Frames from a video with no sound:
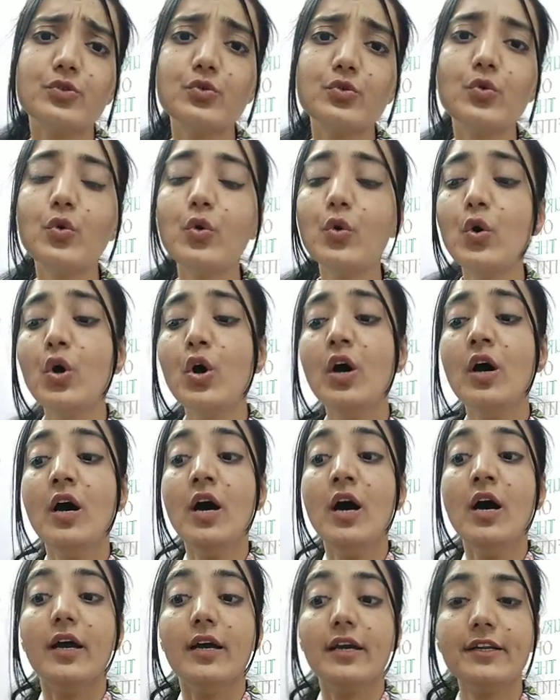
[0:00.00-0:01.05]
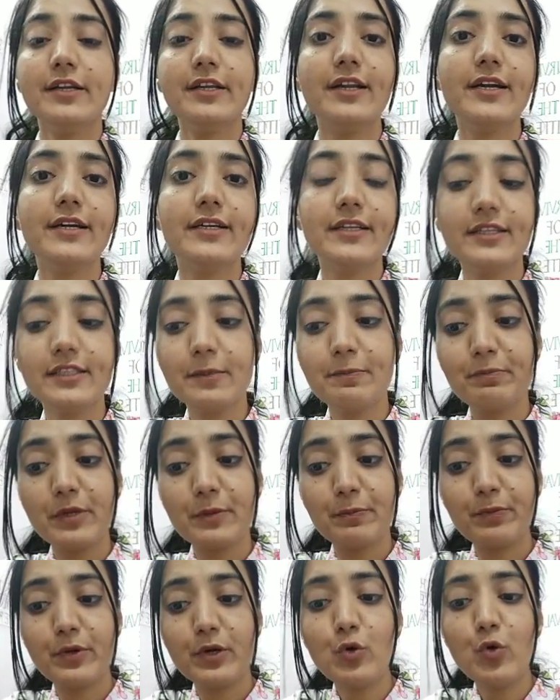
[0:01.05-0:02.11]
So in reality, the
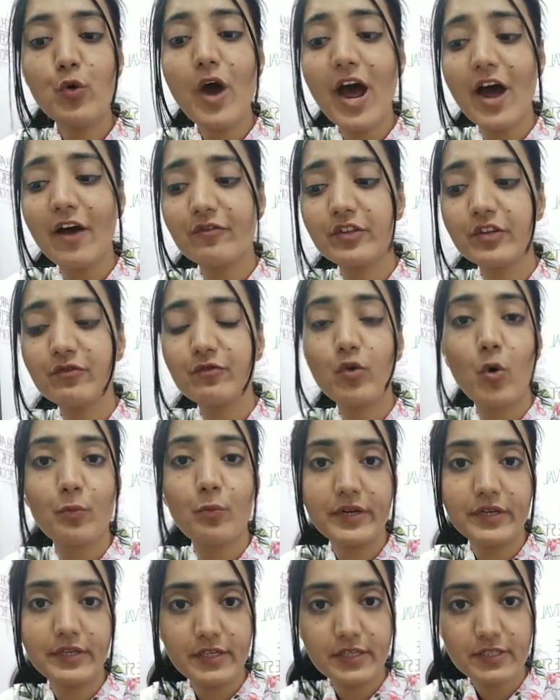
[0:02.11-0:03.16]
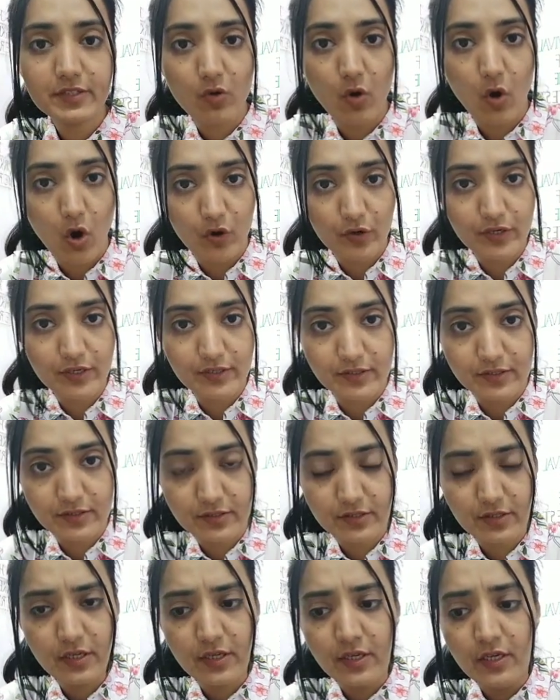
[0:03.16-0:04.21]
people who have the phobic
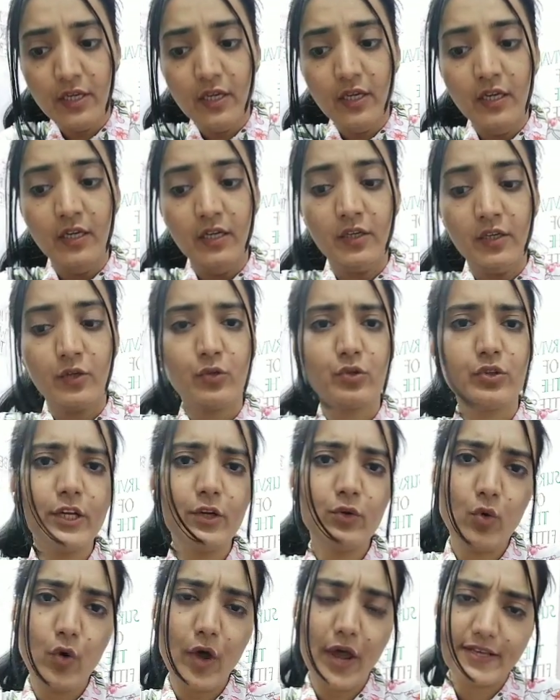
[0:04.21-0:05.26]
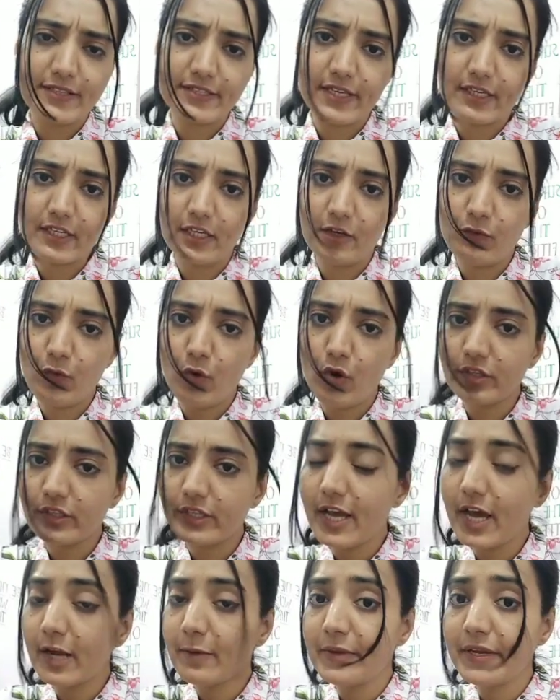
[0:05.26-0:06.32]
disorders, they know exactly what
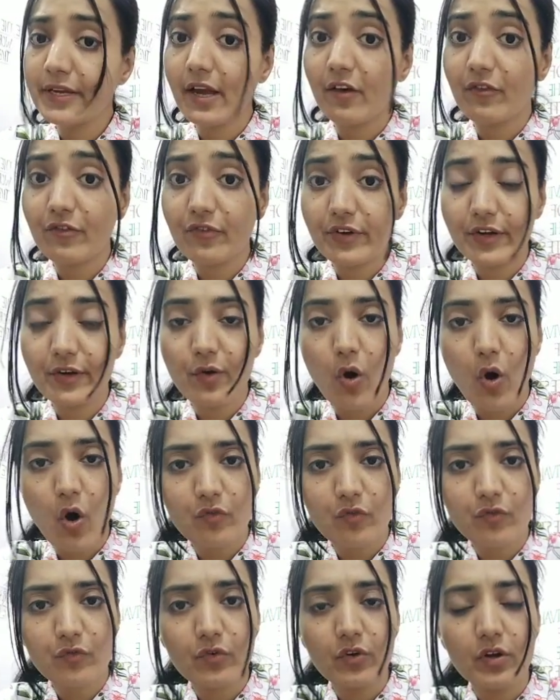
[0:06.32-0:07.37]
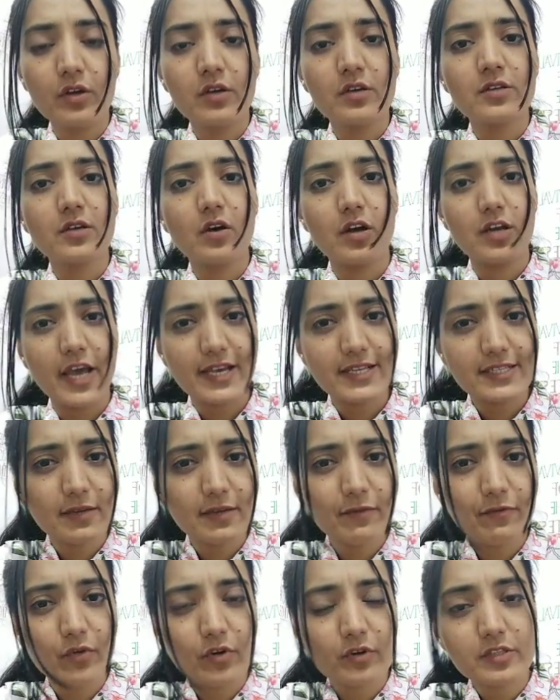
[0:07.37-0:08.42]
they are being afraid of,
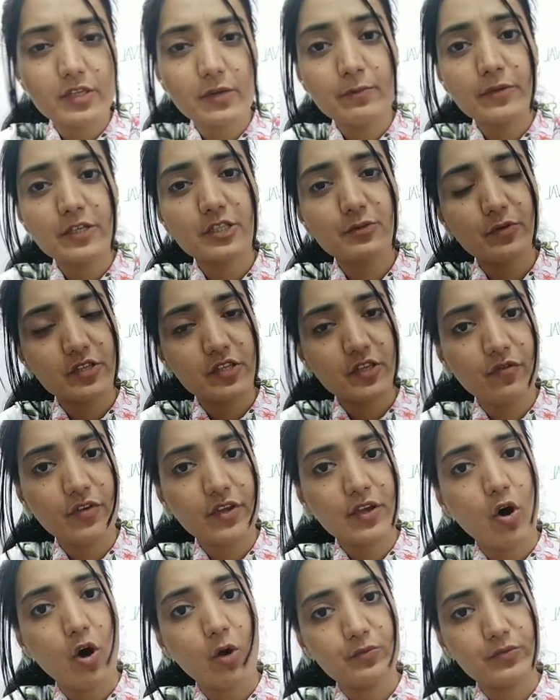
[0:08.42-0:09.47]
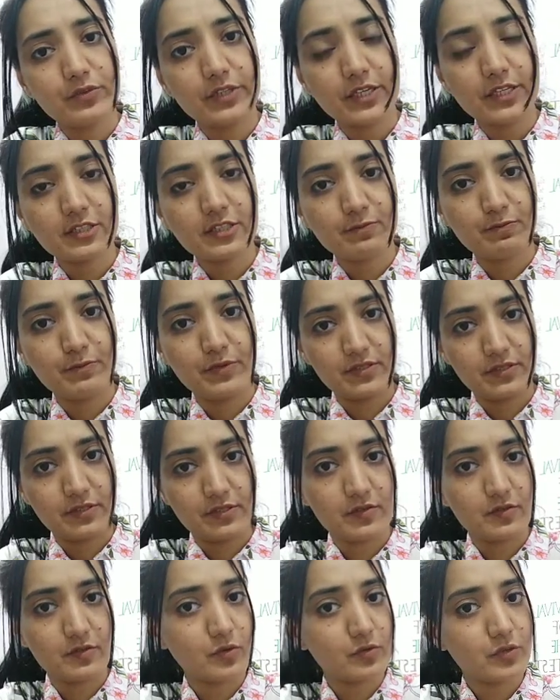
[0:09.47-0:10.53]
except for some specific objects,
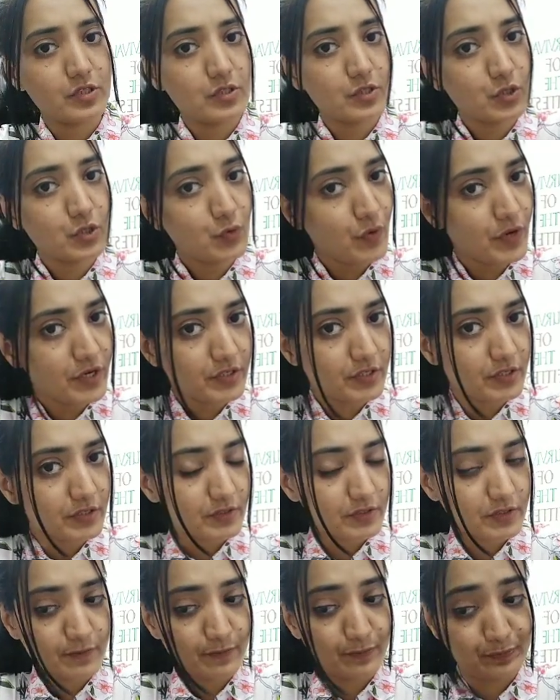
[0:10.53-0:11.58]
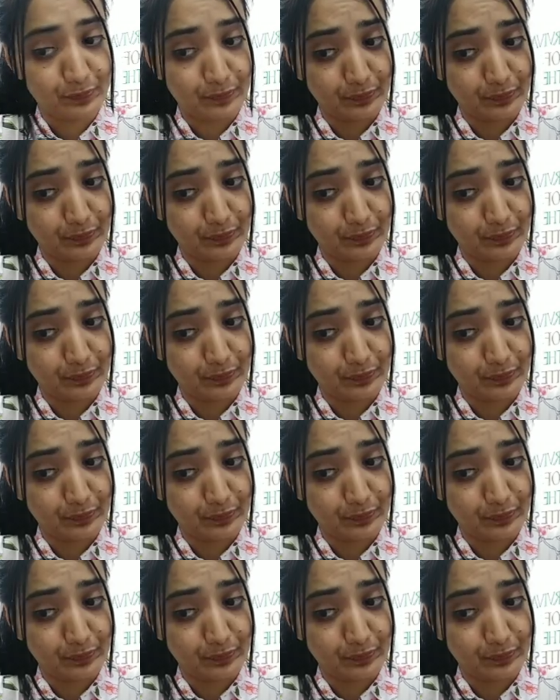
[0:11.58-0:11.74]
persons or the situations.